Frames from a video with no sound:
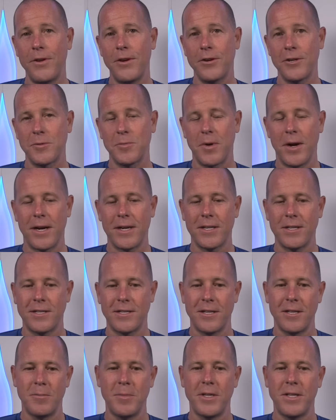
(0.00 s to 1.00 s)
years
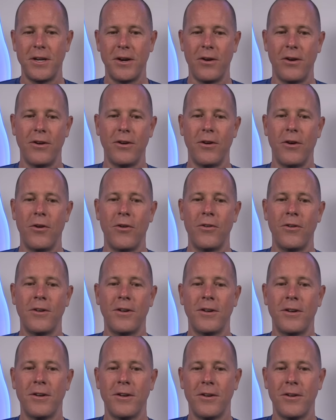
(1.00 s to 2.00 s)
practicing the material
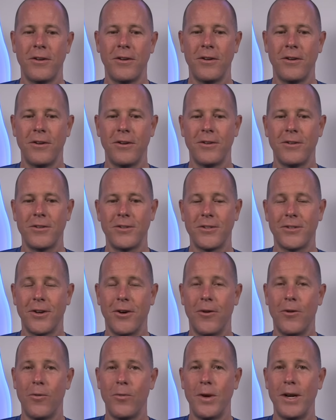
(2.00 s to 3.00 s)

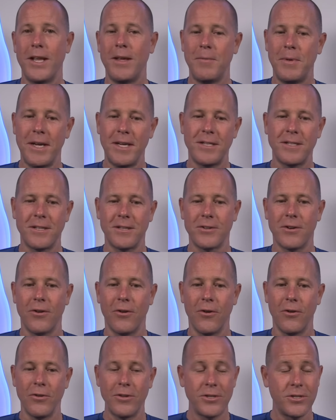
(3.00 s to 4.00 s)
so when he meets this
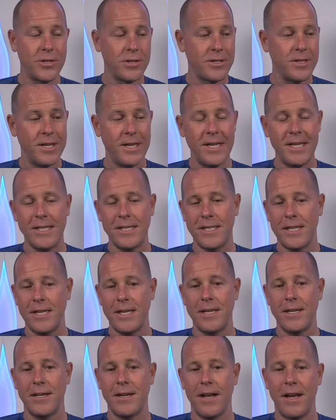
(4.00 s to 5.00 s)
girl, it's just
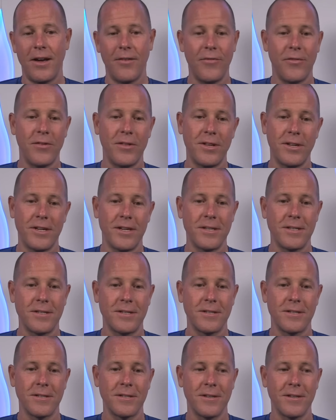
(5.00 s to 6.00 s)
easy and
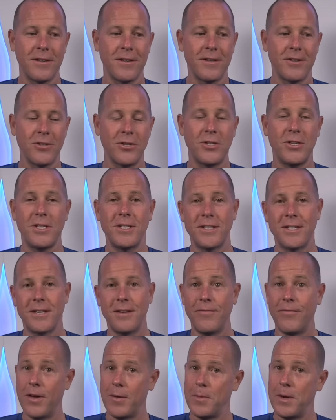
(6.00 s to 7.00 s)
effortless. She's
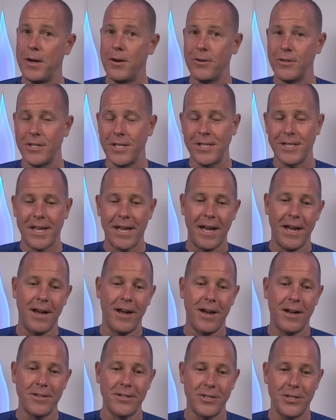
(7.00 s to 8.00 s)
feminine energy's
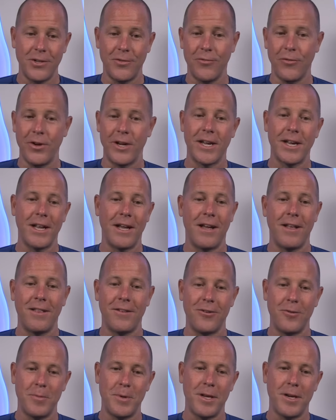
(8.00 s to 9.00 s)
chaos. She's freaking out a
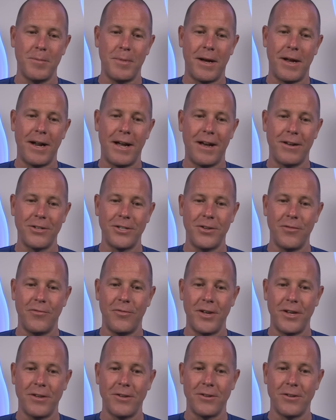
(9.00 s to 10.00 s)
little bit about how she
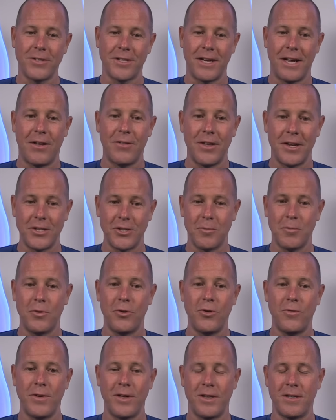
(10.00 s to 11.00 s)
feels and how things are
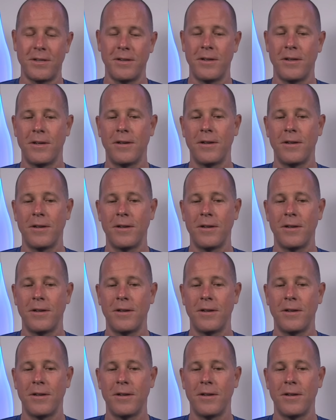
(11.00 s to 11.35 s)
moving.